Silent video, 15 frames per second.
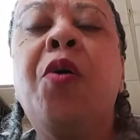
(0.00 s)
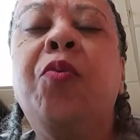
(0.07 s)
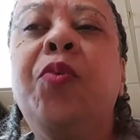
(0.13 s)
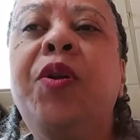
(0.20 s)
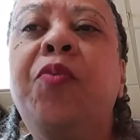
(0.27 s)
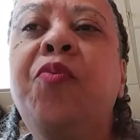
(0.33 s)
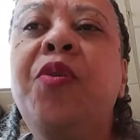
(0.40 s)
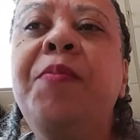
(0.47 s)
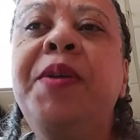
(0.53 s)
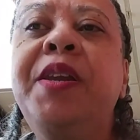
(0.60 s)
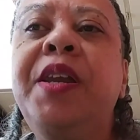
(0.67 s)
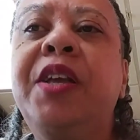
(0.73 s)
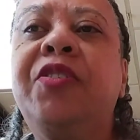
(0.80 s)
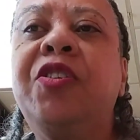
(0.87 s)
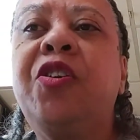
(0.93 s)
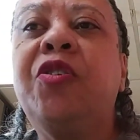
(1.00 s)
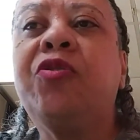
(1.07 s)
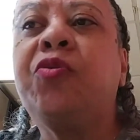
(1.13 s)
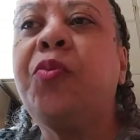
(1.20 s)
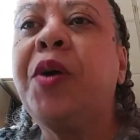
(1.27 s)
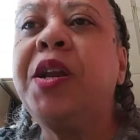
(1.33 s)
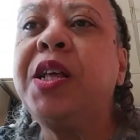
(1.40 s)
When a woman is in her
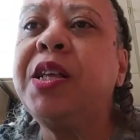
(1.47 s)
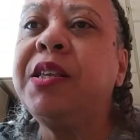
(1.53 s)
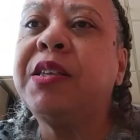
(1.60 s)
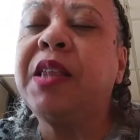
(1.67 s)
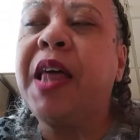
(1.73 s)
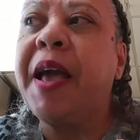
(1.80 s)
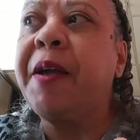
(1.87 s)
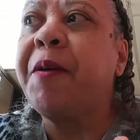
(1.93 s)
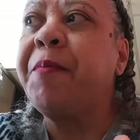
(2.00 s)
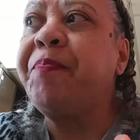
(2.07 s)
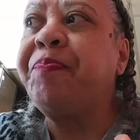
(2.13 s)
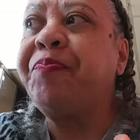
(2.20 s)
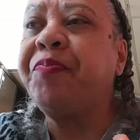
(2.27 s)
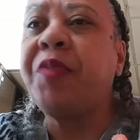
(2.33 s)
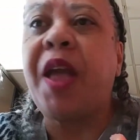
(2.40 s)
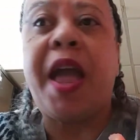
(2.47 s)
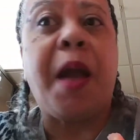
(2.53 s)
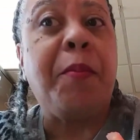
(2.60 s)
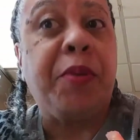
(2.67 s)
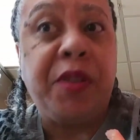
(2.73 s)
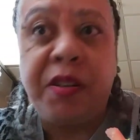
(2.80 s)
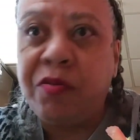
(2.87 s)
20s, like
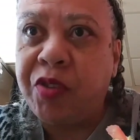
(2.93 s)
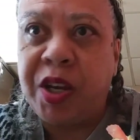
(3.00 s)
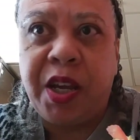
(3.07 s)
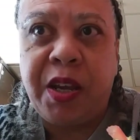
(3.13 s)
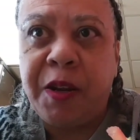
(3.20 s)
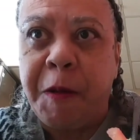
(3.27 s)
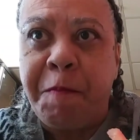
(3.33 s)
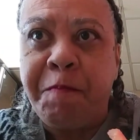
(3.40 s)
Amberlynn Reed,